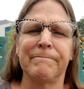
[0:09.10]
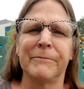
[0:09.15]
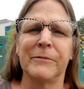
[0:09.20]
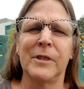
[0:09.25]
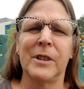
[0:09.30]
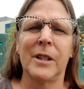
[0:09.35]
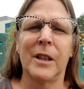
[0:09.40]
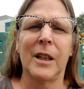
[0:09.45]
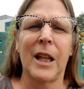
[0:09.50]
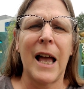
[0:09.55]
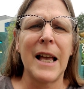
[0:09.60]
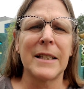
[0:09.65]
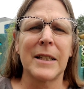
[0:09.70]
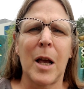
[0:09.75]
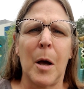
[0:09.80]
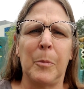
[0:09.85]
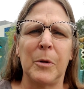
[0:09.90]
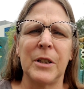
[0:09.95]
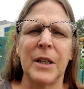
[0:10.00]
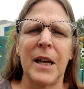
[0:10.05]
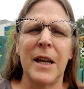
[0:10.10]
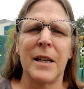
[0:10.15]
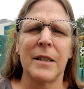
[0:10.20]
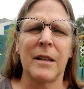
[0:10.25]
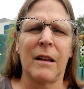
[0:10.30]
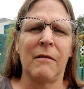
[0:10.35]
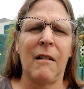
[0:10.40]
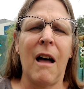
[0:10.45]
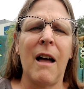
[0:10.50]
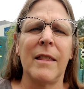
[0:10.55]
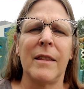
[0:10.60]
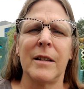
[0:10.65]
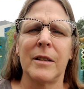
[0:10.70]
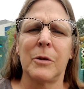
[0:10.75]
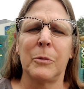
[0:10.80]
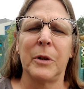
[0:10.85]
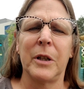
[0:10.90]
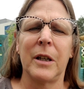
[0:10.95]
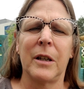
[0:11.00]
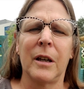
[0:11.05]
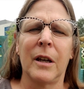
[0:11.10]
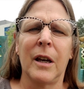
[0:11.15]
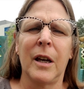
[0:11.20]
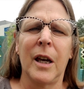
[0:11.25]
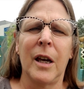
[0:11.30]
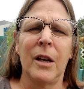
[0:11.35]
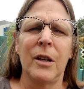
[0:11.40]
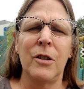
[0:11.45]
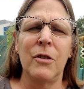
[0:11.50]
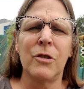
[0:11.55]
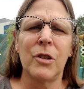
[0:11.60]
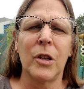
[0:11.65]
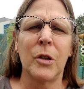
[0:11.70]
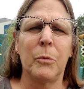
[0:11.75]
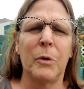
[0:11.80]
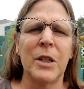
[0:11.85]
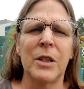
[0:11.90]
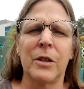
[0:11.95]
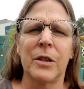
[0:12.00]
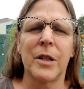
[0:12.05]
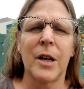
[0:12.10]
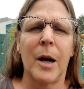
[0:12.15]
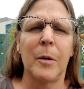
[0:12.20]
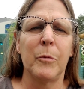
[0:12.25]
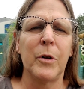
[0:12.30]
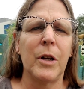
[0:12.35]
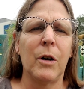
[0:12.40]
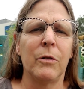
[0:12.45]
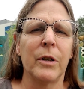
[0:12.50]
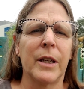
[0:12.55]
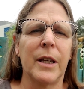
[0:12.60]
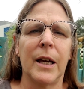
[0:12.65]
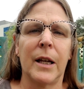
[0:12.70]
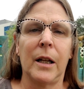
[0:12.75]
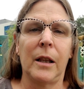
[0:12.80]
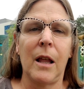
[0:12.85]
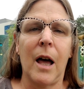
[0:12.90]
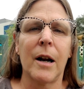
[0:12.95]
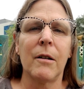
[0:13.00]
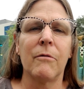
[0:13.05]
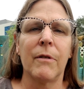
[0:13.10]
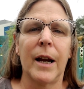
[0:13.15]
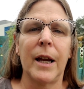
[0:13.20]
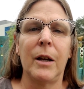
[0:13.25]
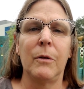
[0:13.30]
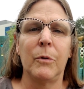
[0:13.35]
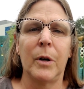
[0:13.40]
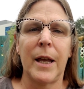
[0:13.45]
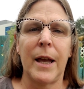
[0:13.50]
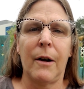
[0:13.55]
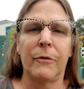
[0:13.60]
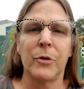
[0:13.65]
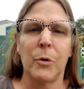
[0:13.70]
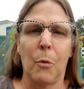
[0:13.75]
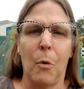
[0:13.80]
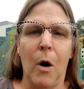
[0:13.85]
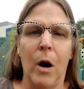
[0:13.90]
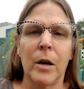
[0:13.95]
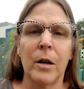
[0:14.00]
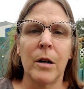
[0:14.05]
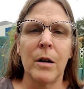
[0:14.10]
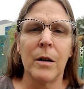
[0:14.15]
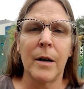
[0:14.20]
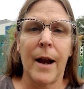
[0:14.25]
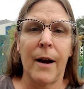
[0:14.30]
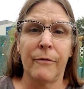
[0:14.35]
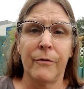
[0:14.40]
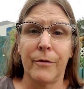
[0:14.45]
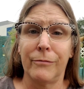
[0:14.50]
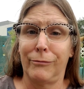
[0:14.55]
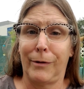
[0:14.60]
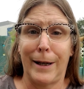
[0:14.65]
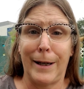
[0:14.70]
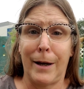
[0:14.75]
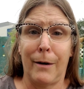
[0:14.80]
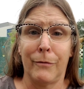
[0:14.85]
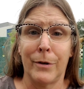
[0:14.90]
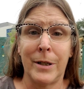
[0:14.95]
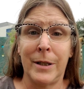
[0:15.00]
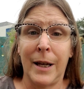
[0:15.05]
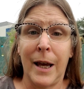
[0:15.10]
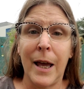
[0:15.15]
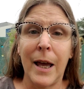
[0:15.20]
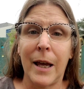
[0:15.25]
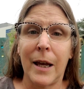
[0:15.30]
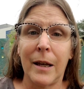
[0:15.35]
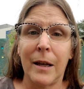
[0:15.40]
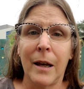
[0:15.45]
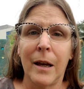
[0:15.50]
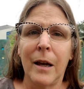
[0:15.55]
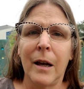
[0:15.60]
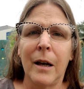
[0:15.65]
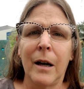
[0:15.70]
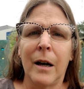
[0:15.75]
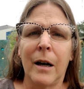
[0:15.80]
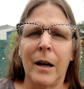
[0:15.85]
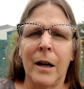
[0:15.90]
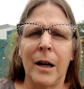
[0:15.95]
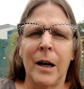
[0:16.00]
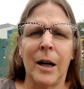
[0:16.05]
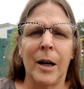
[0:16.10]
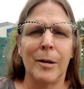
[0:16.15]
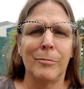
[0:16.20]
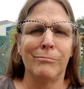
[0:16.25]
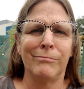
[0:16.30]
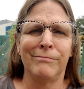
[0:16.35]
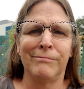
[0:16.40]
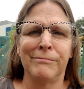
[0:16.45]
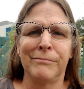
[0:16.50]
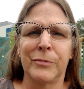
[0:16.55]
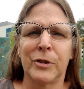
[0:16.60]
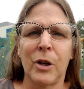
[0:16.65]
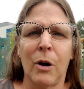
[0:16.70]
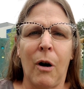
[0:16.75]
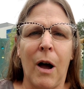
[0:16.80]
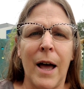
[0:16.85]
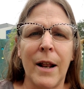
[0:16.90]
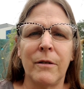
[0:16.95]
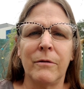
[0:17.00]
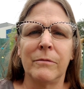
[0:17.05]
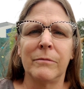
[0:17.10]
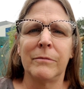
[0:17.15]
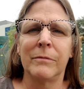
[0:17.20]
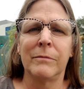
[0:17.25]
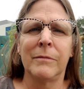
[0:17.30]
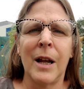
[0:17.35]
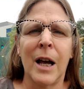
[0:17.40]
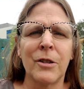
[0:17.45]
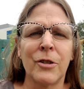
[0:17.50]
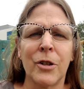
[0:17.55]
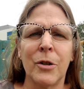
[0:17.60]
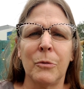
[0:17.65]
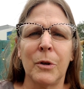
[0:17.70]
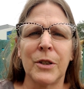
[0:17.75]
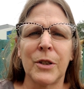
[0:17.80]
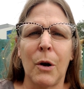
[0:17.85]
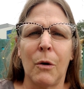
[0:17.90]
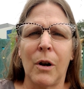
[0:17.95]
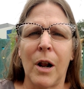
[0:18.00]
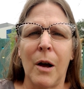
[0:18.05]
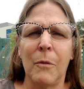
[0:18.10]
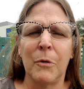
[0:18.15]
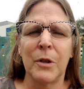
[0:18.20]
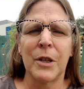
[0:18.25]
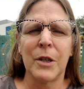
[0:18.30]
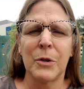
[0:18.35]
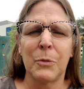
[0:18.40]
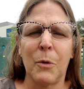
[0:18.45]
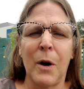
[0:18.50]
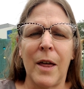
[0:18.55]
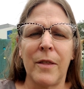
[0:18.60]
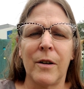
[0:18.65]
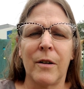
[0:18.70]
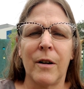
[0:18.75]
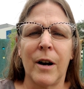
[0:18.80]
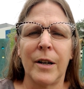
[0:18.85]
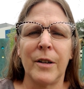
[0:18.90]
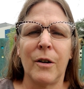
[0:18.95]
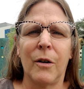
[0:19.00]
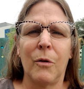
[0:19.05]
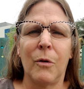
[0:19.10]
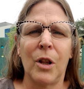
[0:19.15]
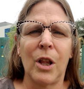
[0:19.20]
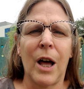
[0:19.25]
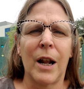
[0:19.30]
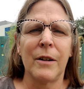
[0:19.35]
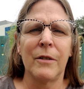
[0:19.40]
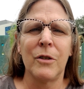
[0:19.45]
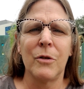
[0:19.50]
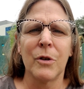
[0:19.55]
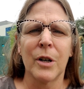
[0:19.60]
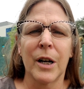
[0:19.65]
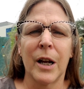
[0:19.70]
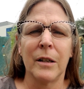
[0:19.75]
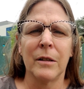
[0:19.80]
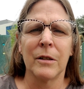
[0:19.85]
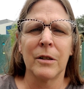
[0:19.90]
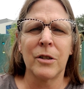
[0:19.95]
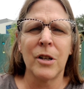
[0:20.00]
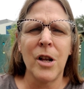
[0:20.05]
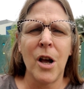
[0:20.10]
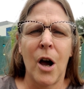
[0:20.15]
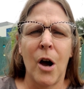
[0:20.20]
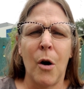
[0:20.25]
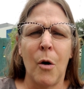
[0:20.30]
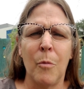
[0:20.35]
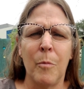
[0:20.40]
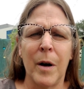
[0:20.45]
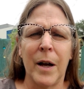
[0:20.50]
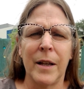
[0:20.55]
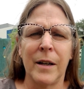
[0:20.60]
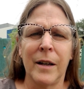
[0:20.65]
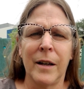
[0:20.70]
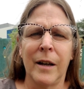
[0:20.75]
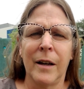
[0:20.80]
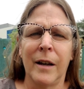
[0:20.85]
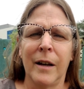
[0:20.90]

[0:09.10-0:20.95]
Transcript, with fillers: in the last couple days, a lot this week. Usually wintertime we don't get a lot of rain. We have to water every, like every day. Um, so I don't, not sure what's going on with this weather. I know a lot of you are getting snow, but